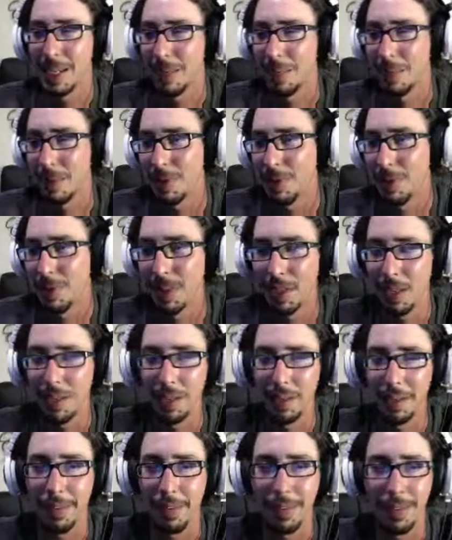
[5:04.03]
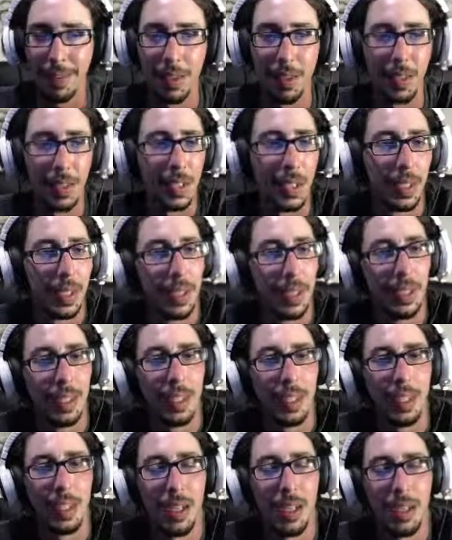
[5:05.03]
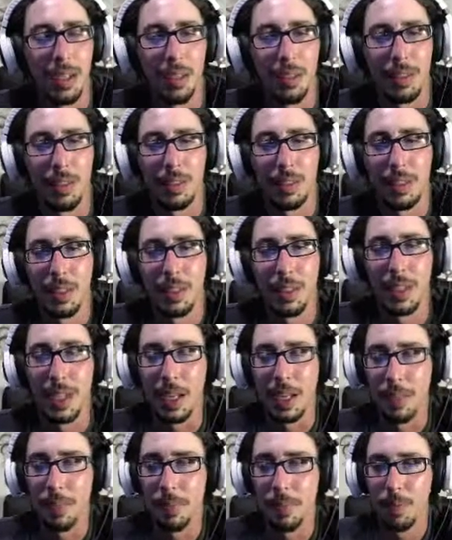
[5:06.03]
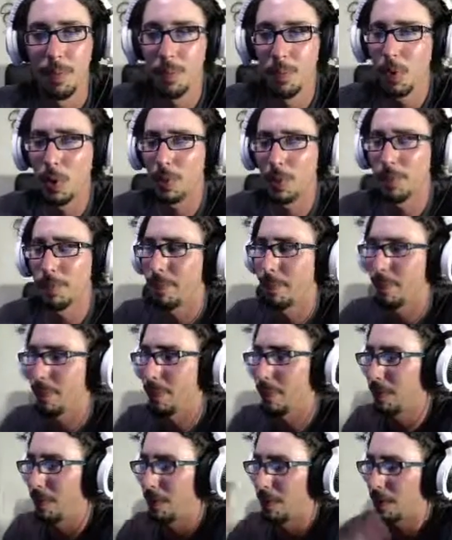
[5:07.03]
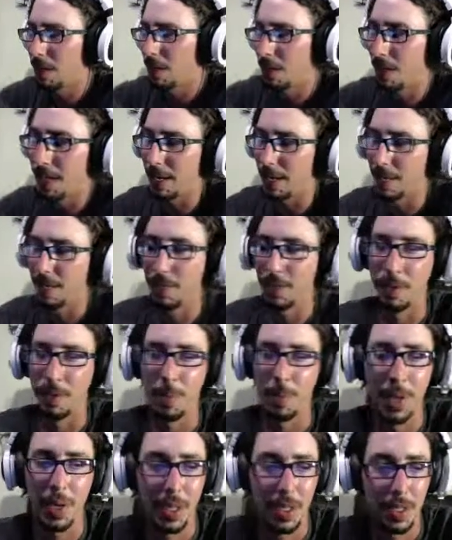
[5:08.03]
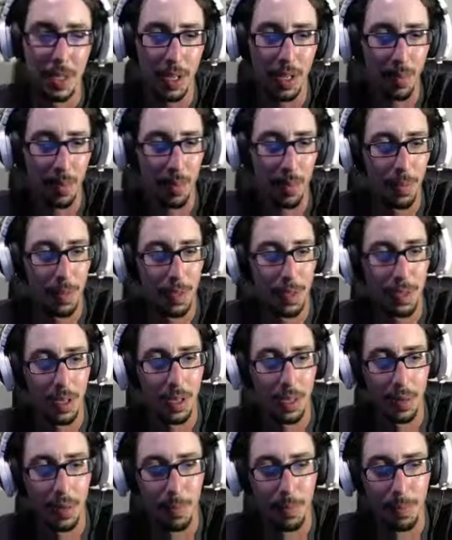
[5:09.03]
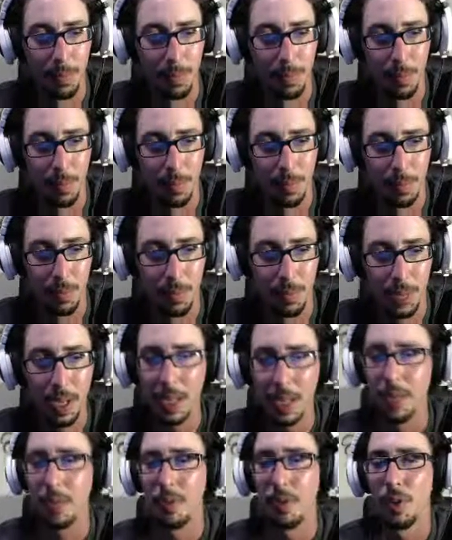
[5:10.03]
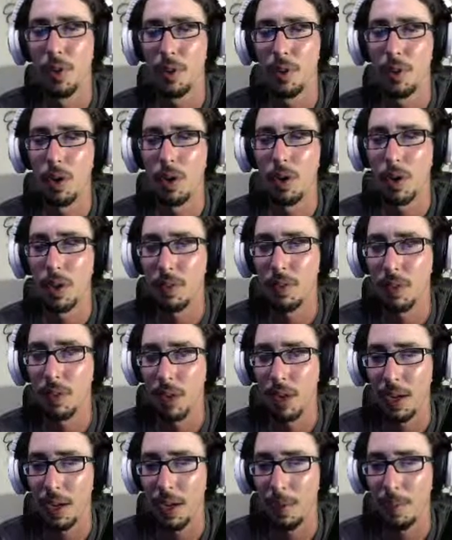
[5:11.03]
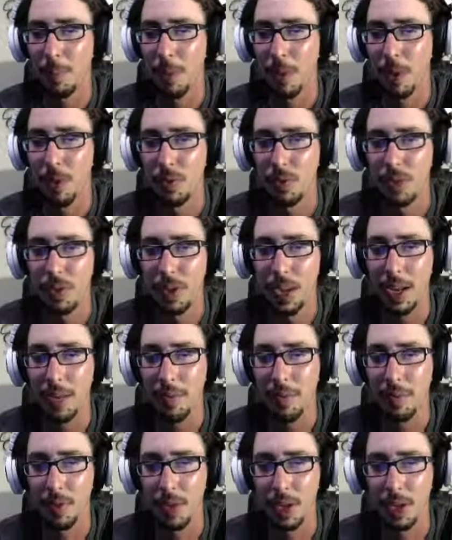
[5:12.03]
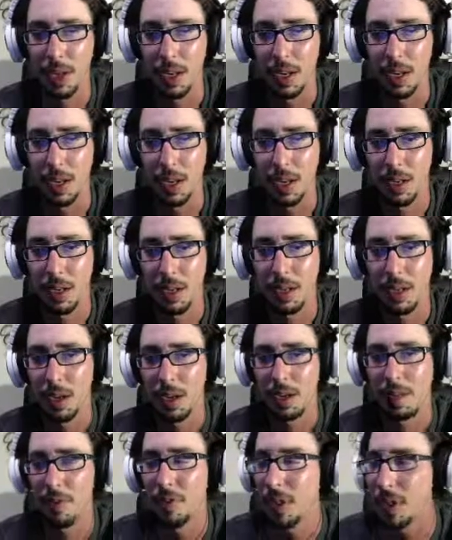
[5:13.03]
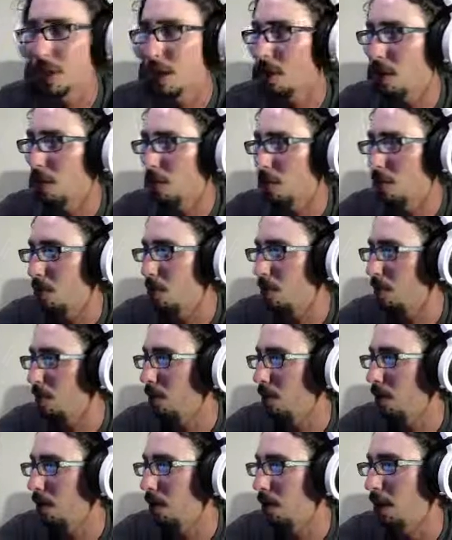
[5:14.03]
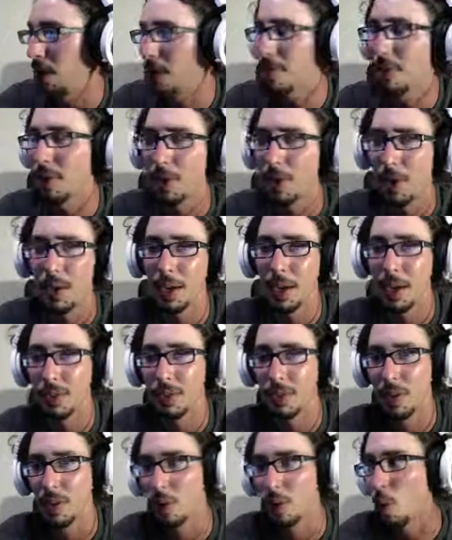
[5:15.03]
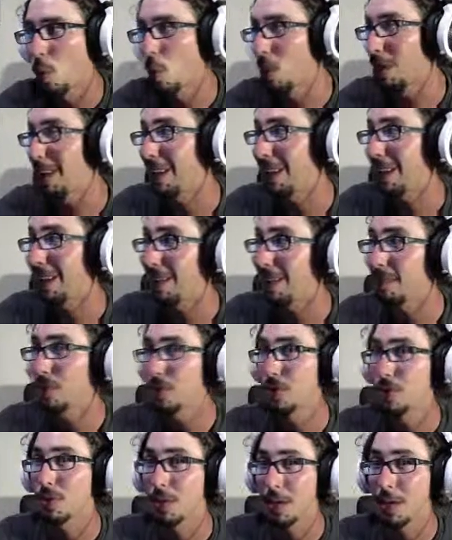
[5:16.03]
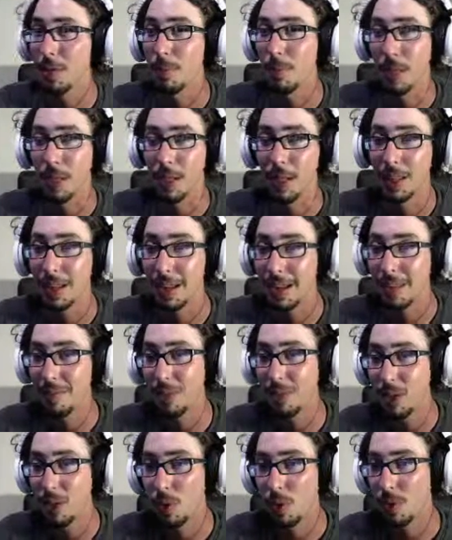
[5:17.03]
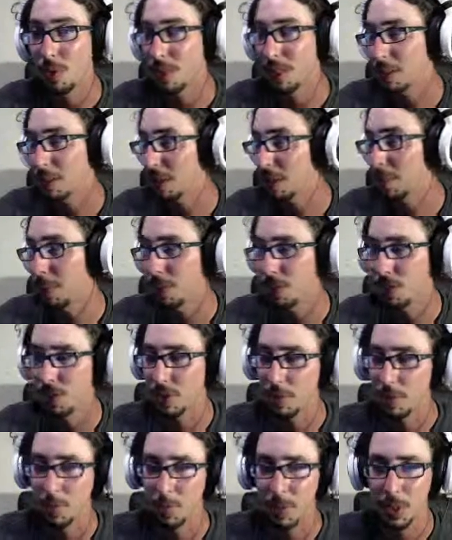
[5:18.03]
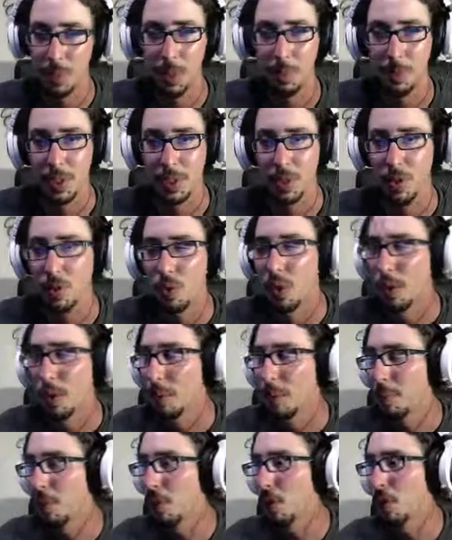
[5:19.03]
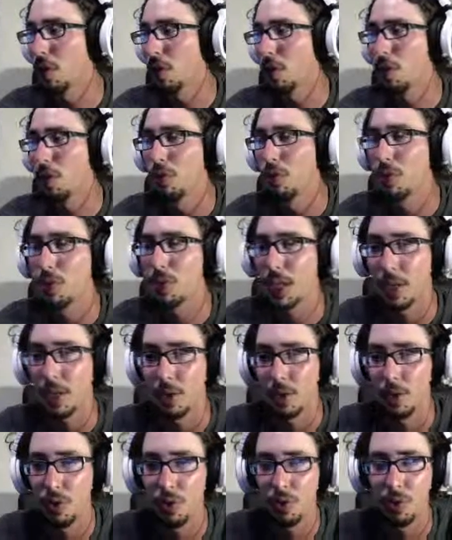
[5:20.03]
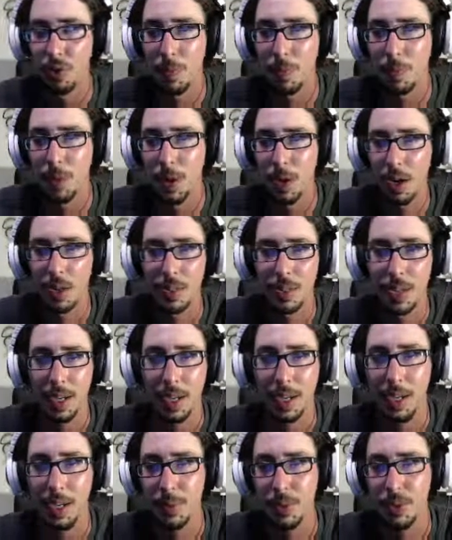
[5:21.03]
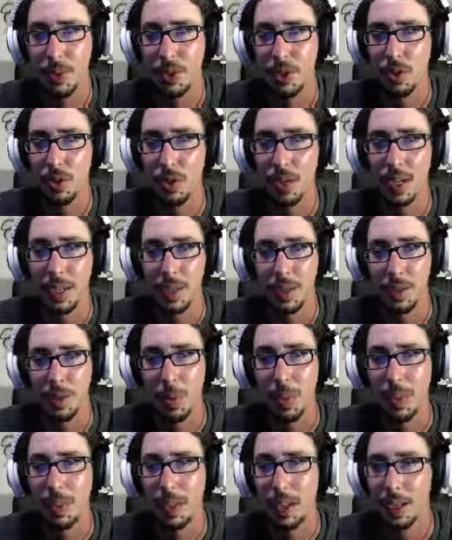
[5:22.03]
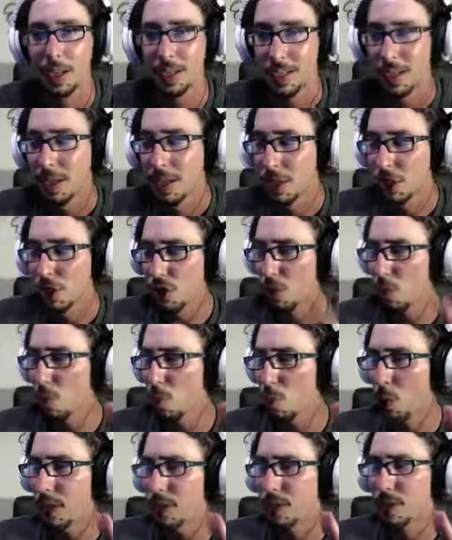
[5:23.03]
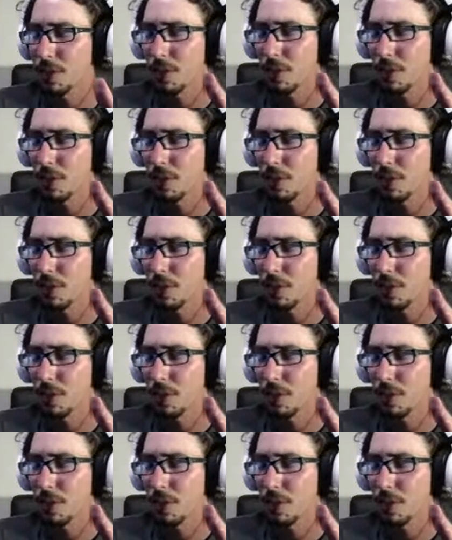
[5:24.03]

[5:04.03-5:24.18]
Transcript: to be the case. Let's see. Well, I already have the page up. And if you don't know this, I post every video every podcast I record a live stream, like a live video of it. Sometimes I stream them, sometimes I don't. But if you go to the YouTube channel, youtube.com/early access podcast, you can watch